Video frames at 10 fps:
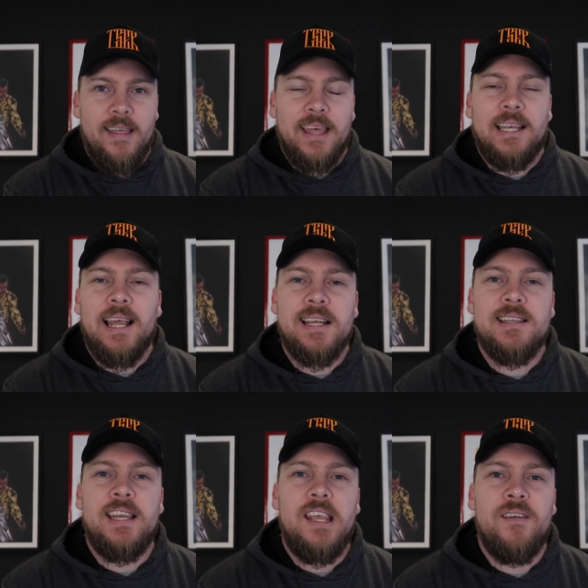that
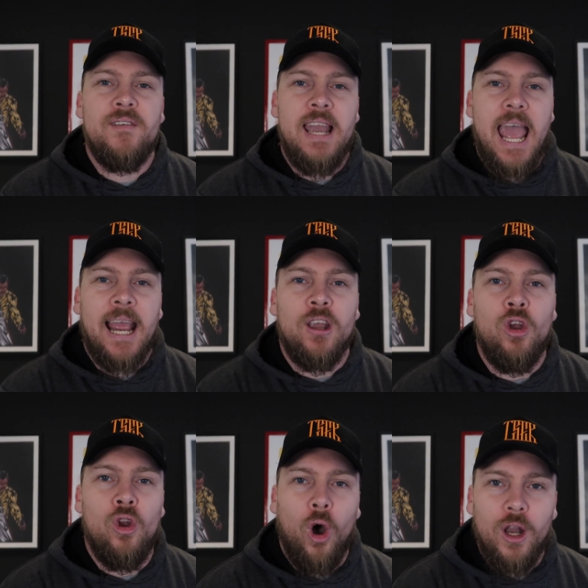doesn't even
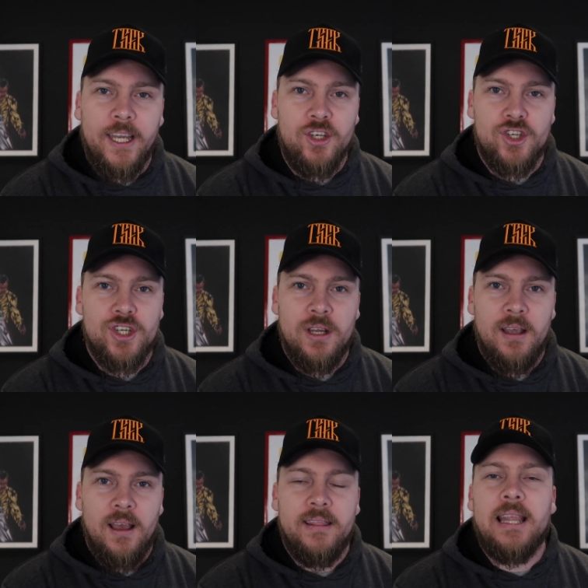acknowledge
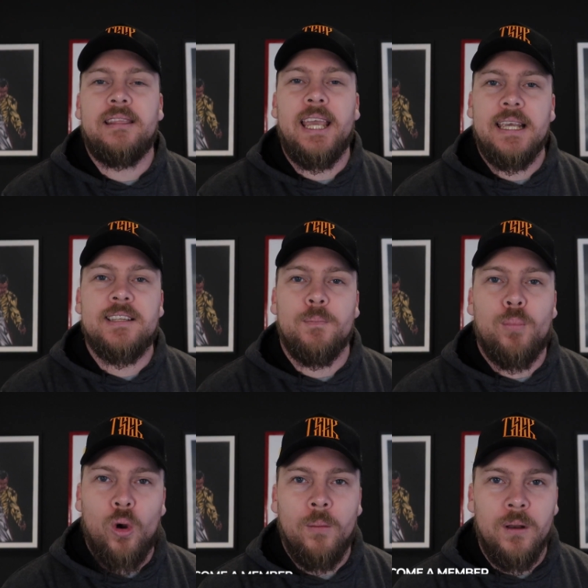that there is a
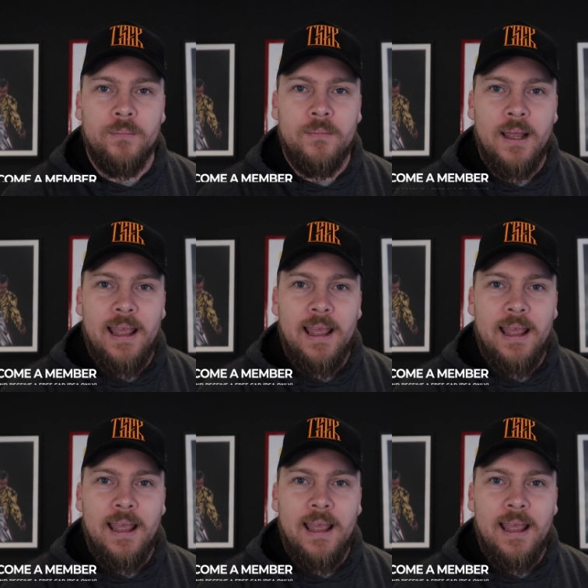problem.